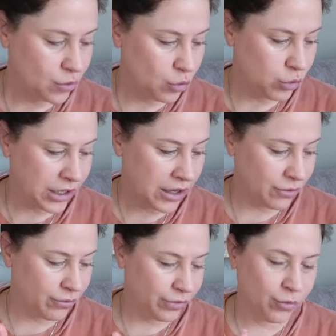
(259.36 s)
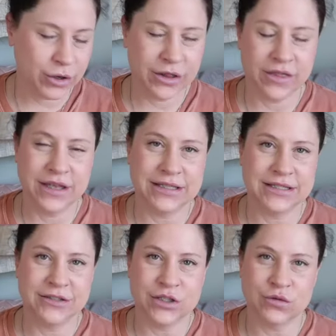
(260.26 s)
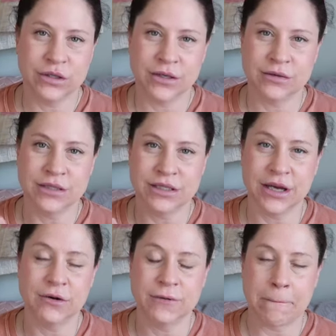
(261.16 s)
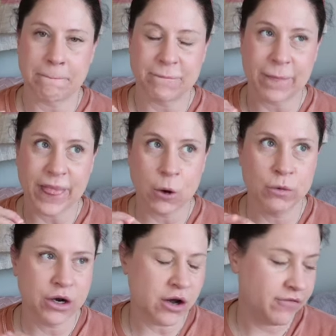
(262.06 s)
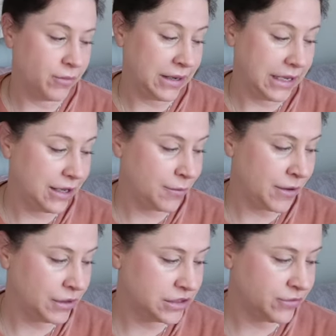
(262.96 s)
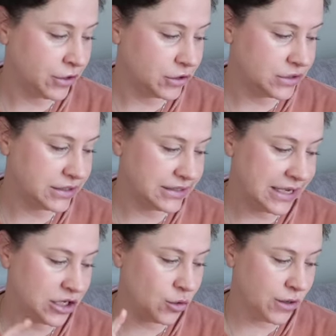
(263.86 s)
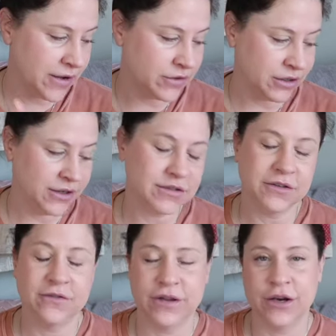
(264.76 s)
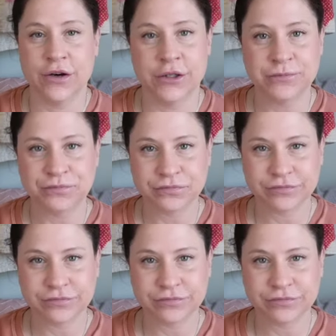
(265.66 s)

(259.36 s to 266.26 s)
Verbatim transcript: what I, one of the things that just really just kind of went off in my head about this verse is that you never lift a finger